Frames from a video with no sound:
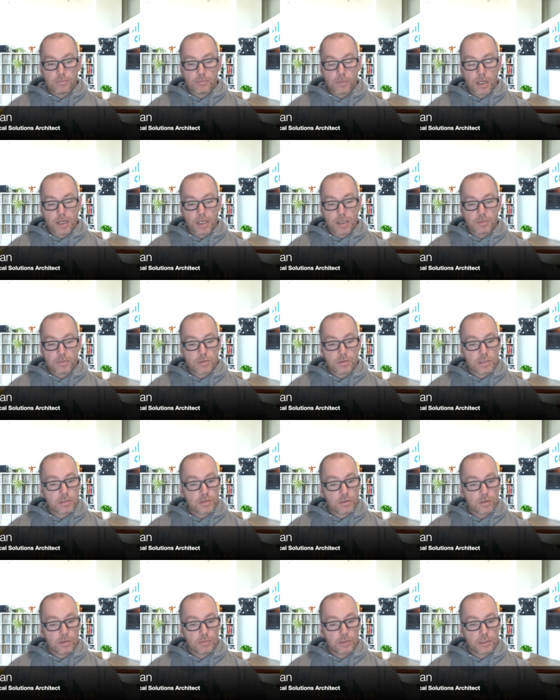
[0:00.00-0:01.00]
my name's Chris
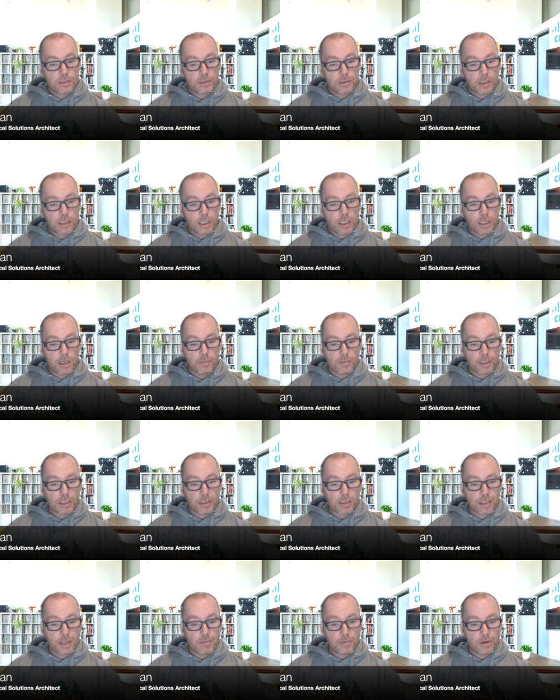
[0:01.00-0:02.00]
Norman and I'm a
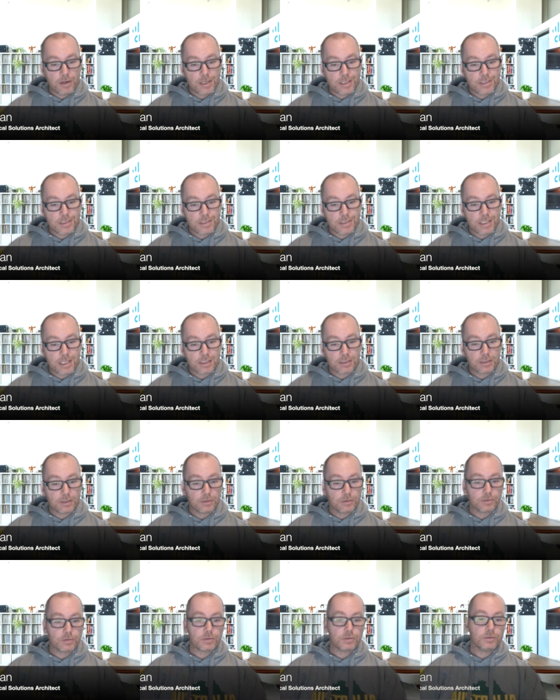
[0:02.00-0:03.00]
Collaboration
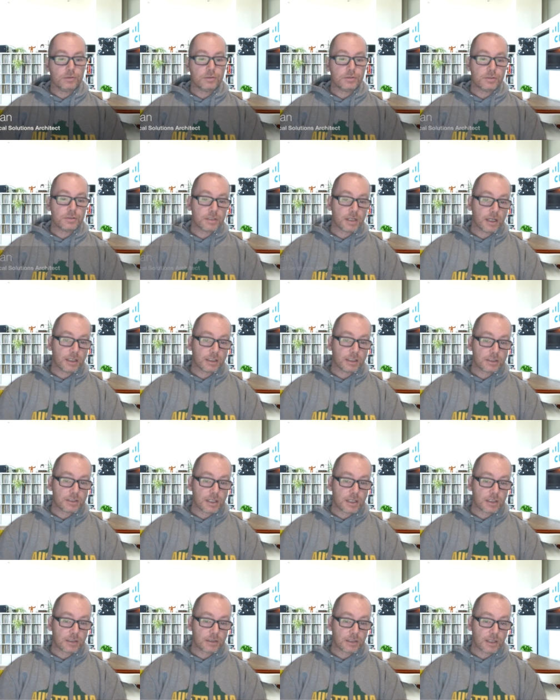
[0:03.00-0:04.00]
Technical Solutions
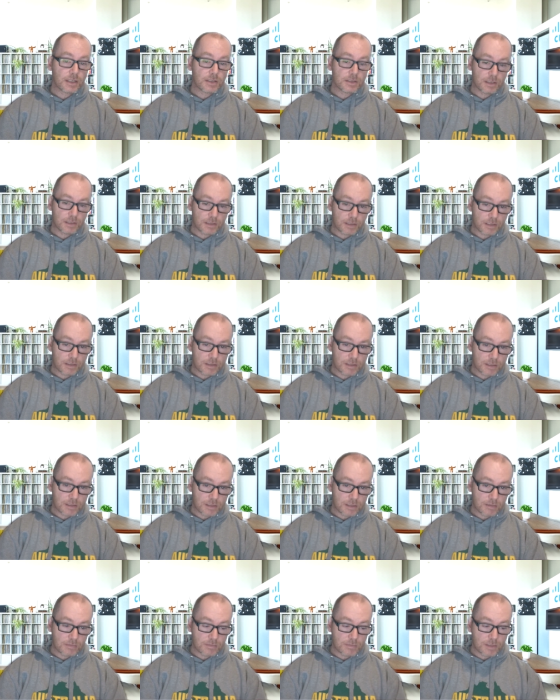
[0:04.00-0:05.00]
Architect at Cisco
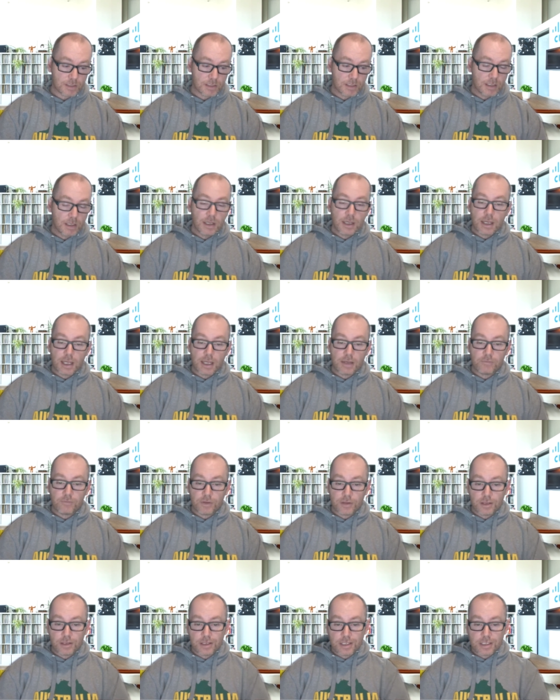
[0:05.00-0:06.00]
Systems. And for
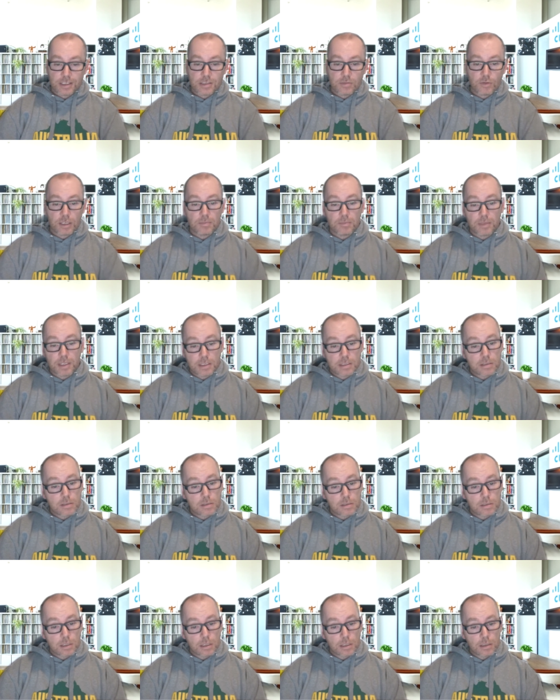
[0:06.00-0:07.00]
the next 20 minutes or
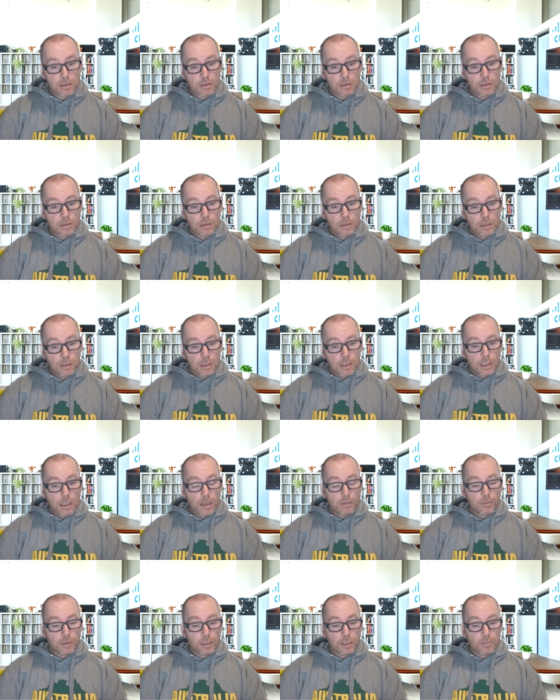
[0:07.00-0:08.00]
so,
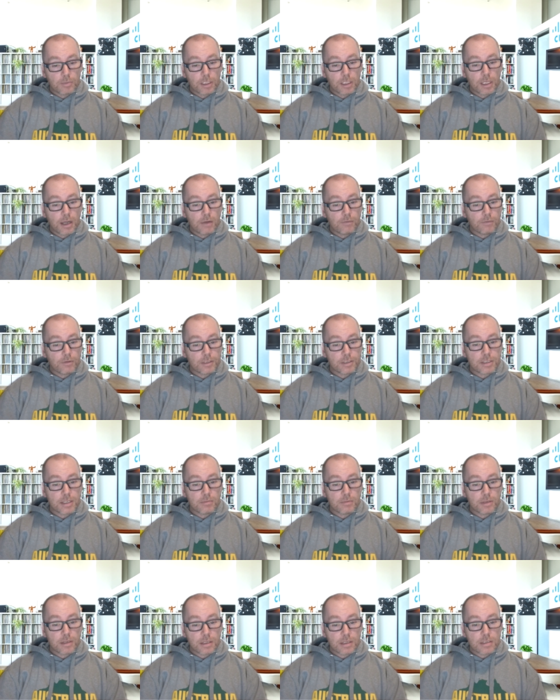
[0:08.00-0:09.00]
I'm going to be covering
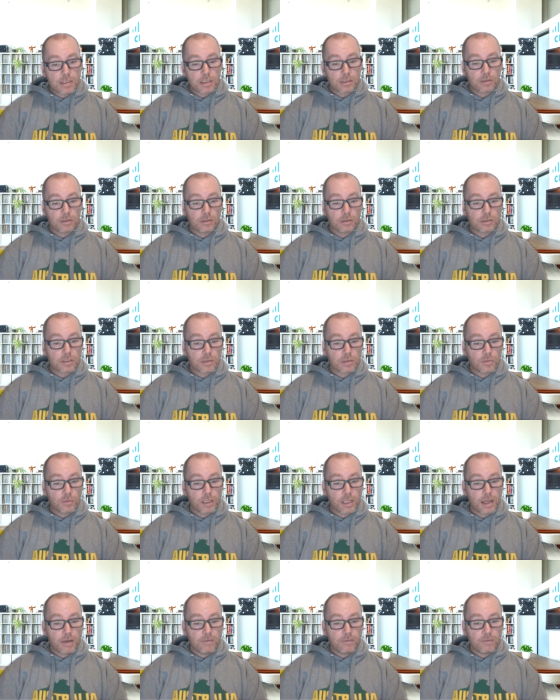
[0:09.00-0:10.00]
some of the technology we
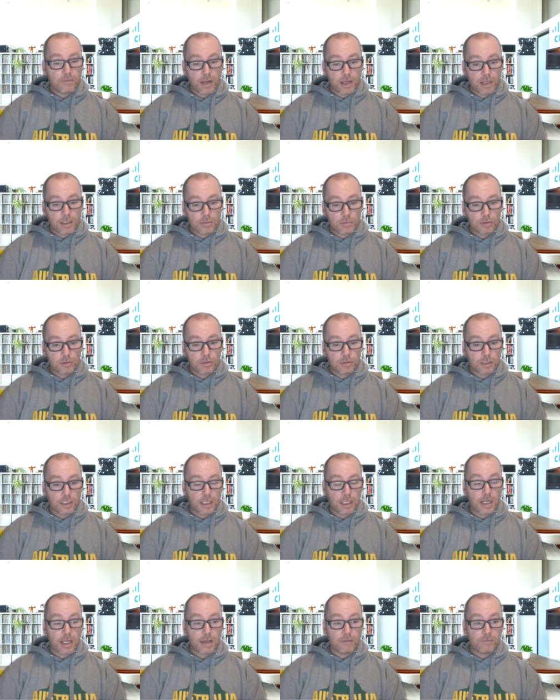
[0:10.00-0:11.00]
have available
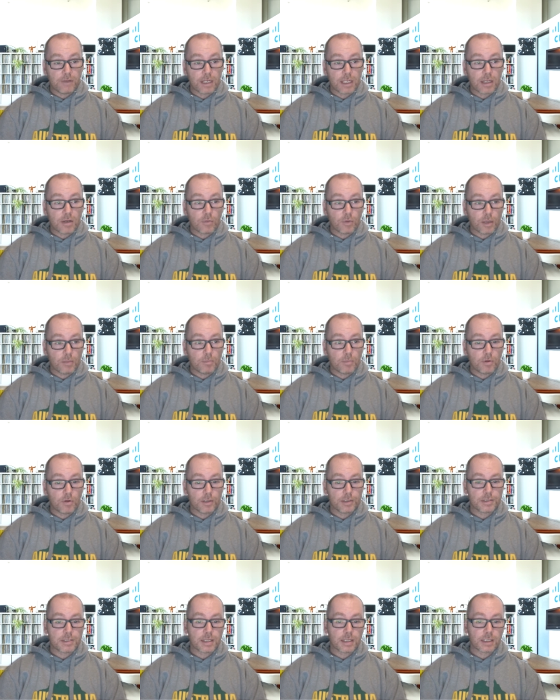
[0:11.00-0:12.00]
in our video
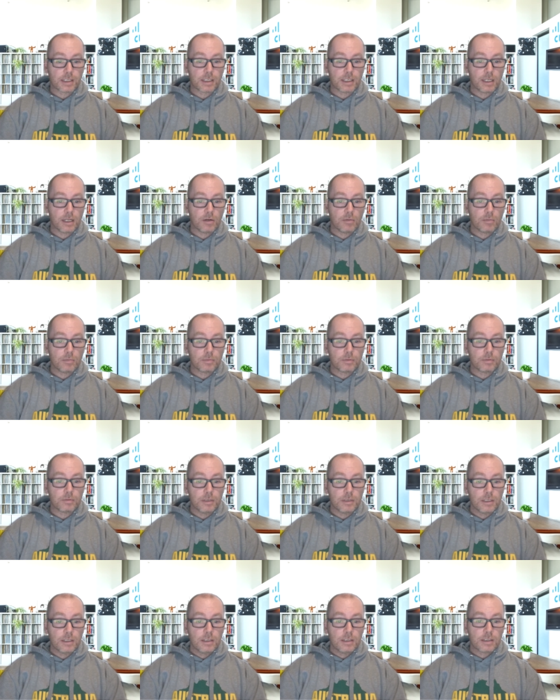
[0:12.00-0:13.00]
endpoints that can help
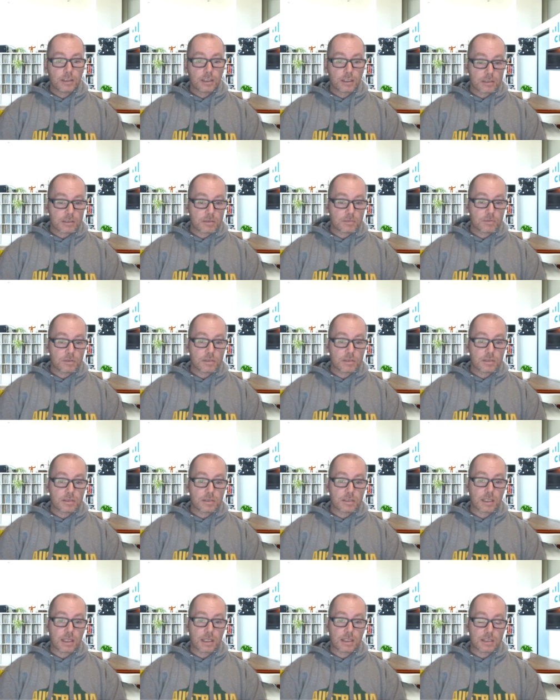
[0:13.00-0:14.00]

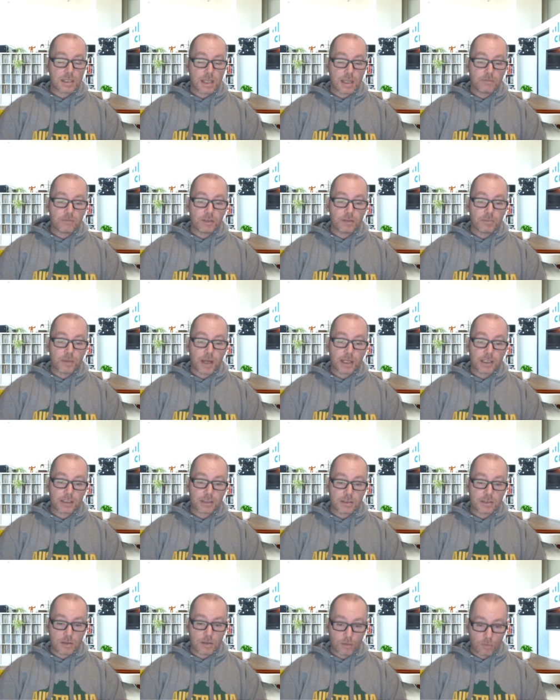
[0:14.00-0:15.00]
customers get safely back
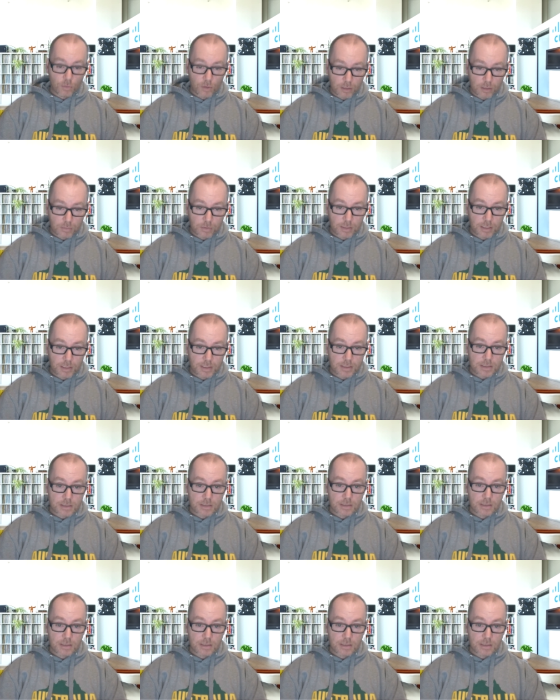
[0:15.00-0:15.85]
into the workplace.